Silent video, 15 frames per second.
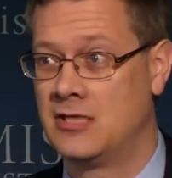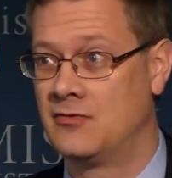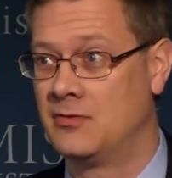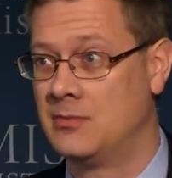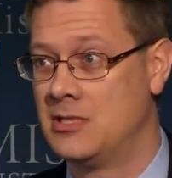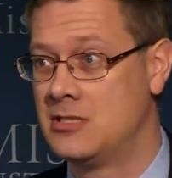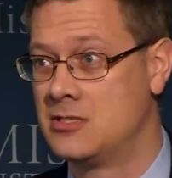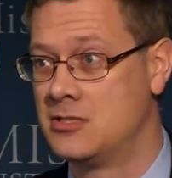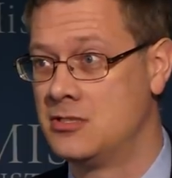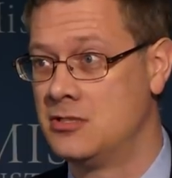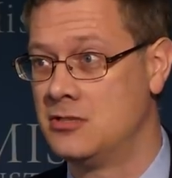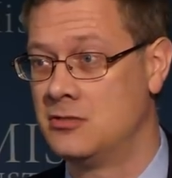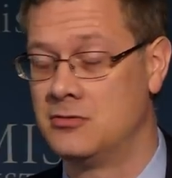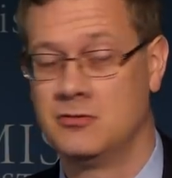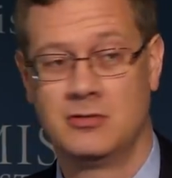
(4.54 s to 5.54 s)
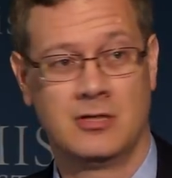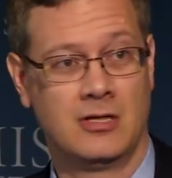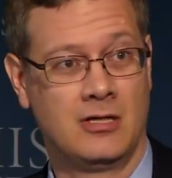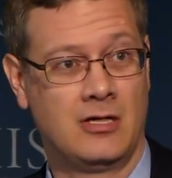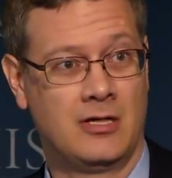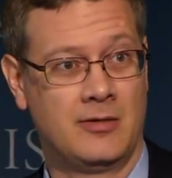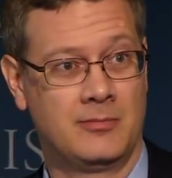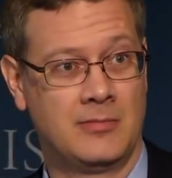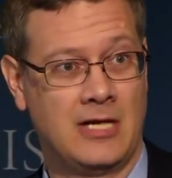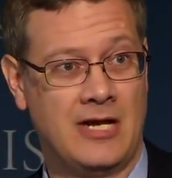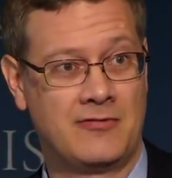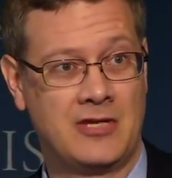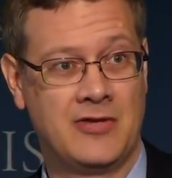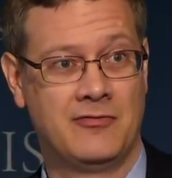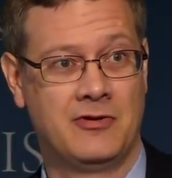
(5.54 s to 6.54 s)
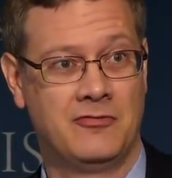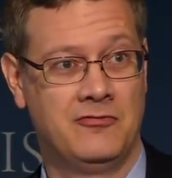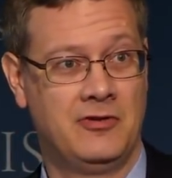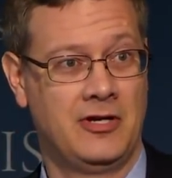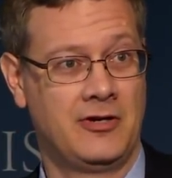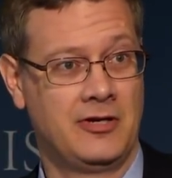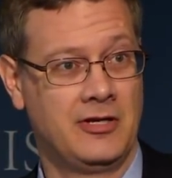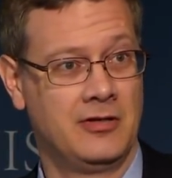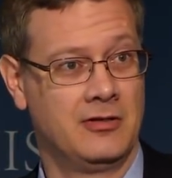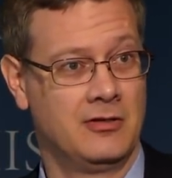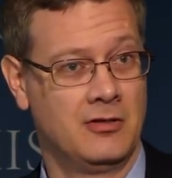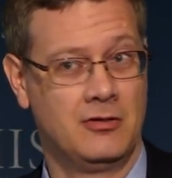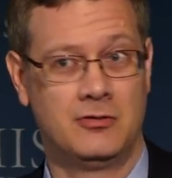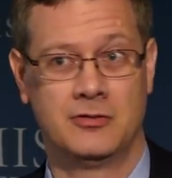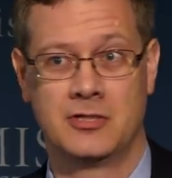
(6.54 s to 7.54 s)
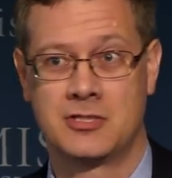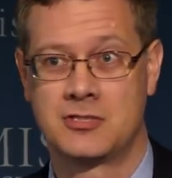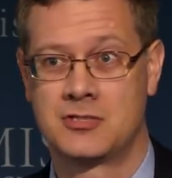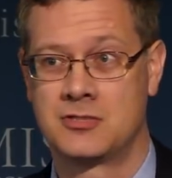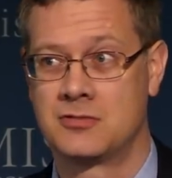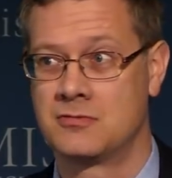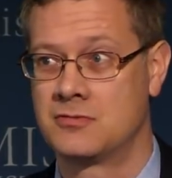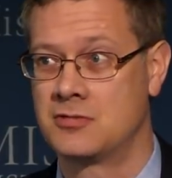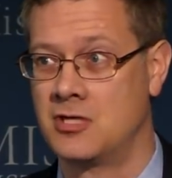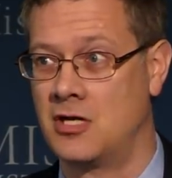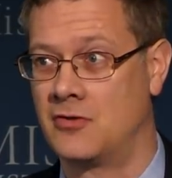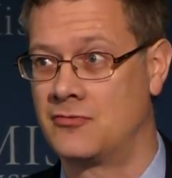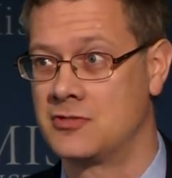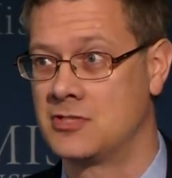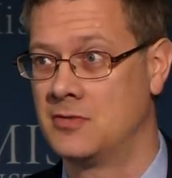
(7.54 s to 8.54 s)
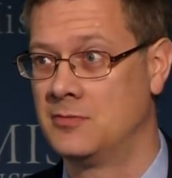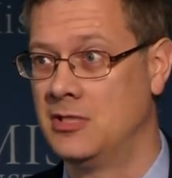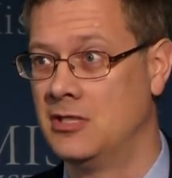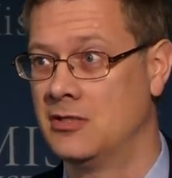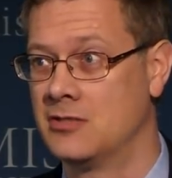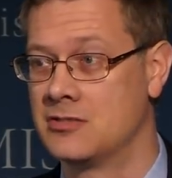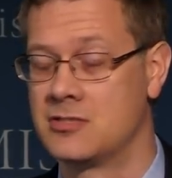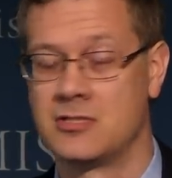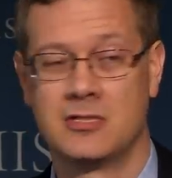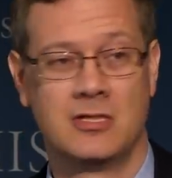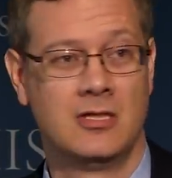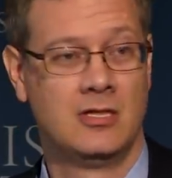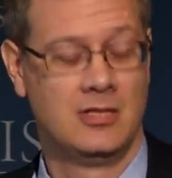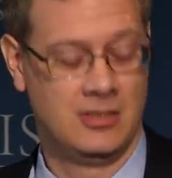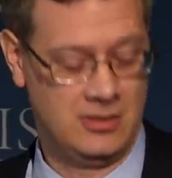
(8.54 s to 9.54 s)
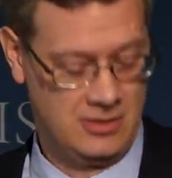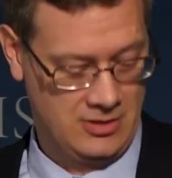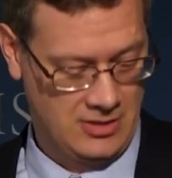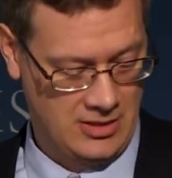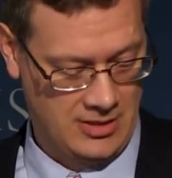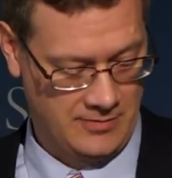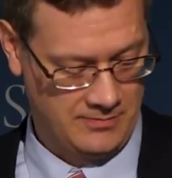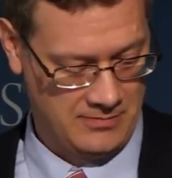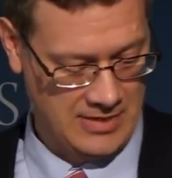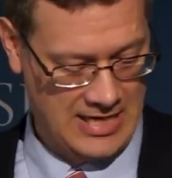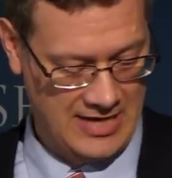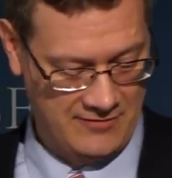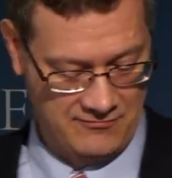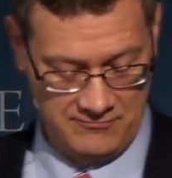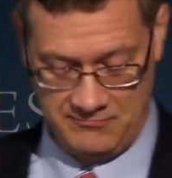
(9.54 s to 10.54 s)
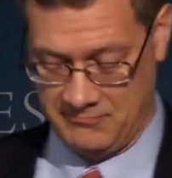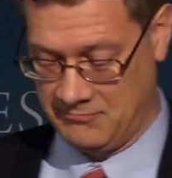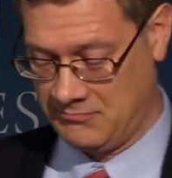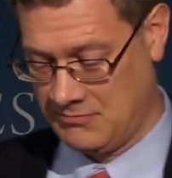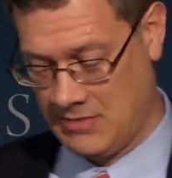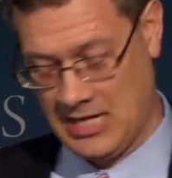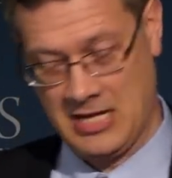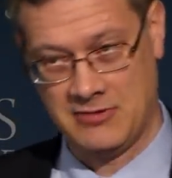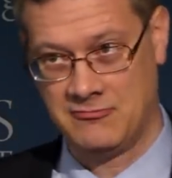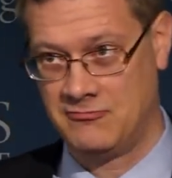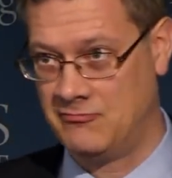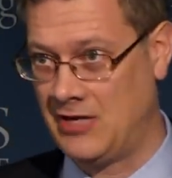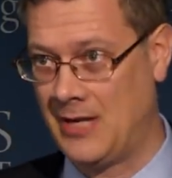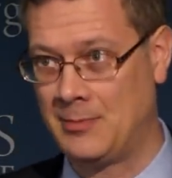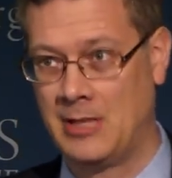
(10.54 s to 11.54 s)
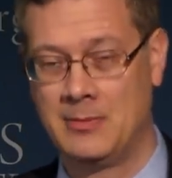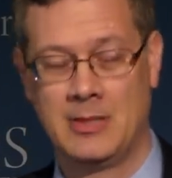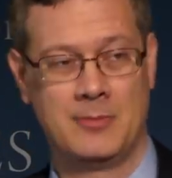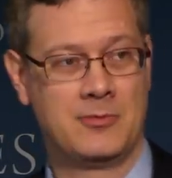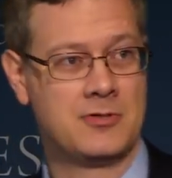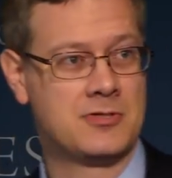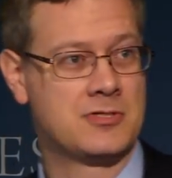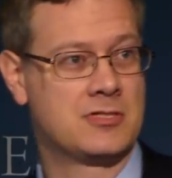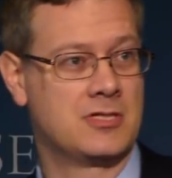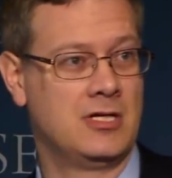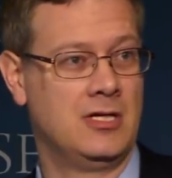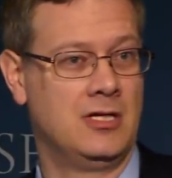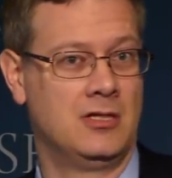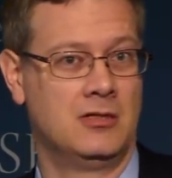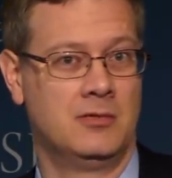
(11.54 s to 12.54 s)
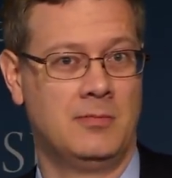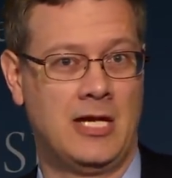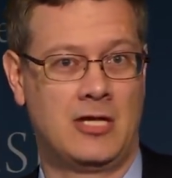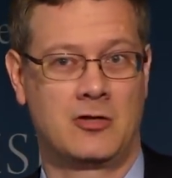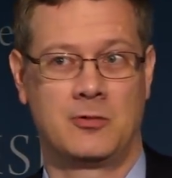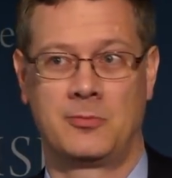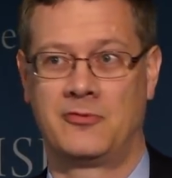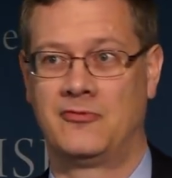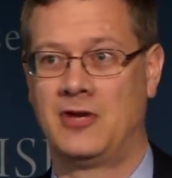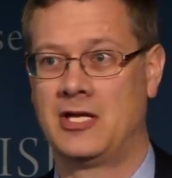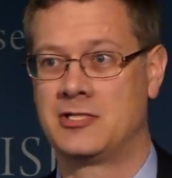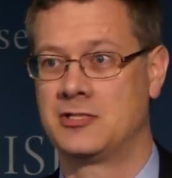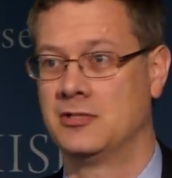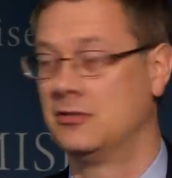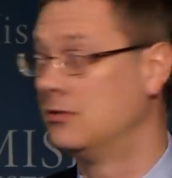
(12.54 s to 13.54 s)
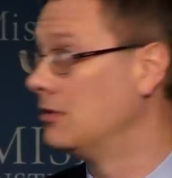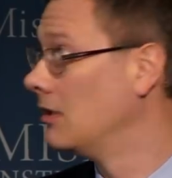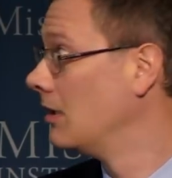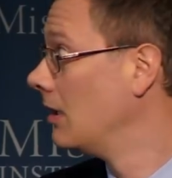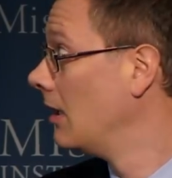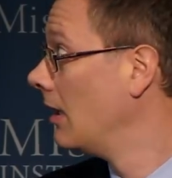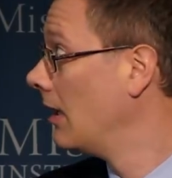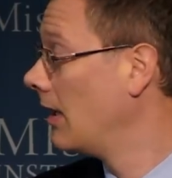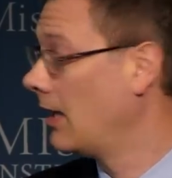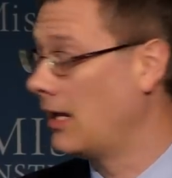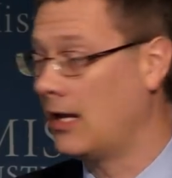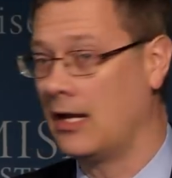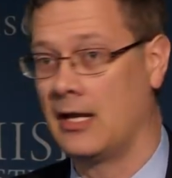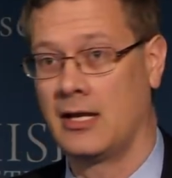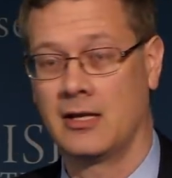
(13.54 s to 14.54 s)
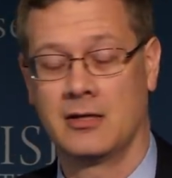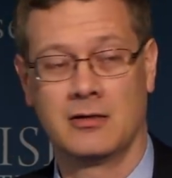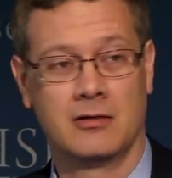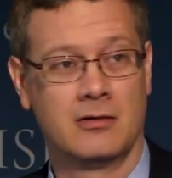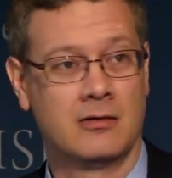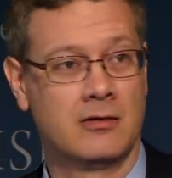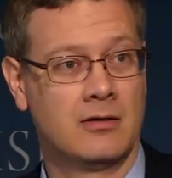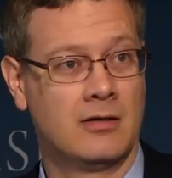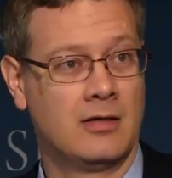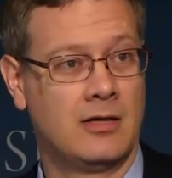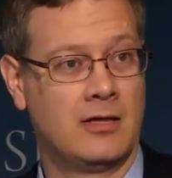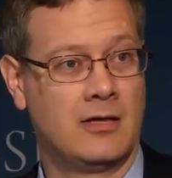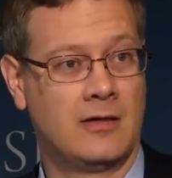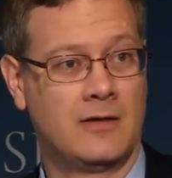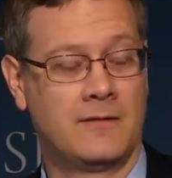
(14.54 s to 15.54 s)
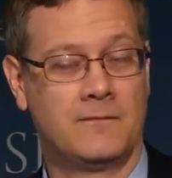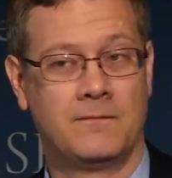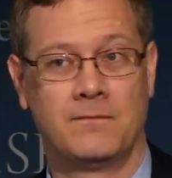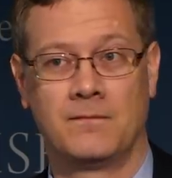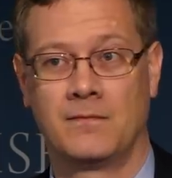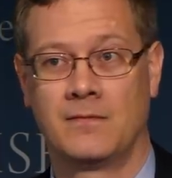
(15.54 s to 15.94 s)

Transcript: give at Mises U. Um, I've given a variant on this talk for some years. Um, I've had family members in the medical profession, and uh,